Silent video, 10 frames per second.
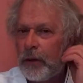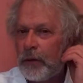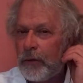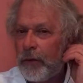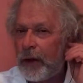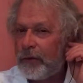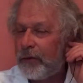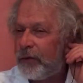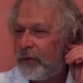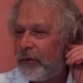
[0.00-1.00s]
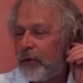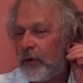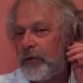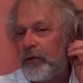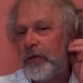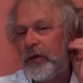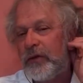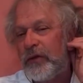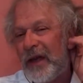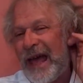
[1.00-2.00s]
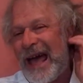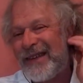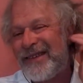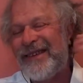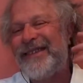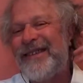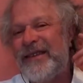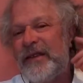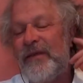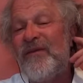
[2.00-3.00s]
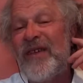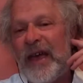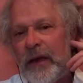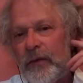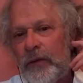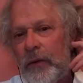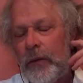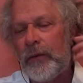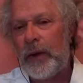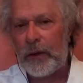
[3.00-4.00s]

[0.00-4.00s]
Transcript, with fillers: The devices, this goes, this accesses the vagus nerve.